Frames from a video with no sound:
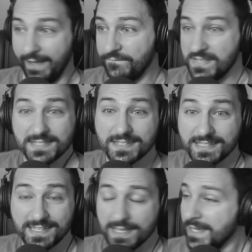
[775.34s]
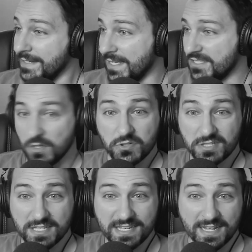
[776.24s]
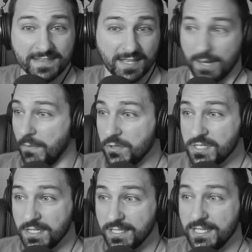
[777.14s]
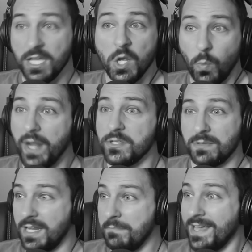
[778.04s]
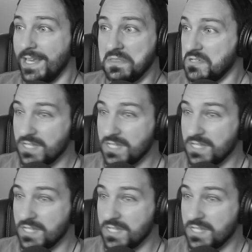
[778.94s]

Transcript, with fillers: Not physically. Not socially. Nope. Not emotionally. Why did you let him back in the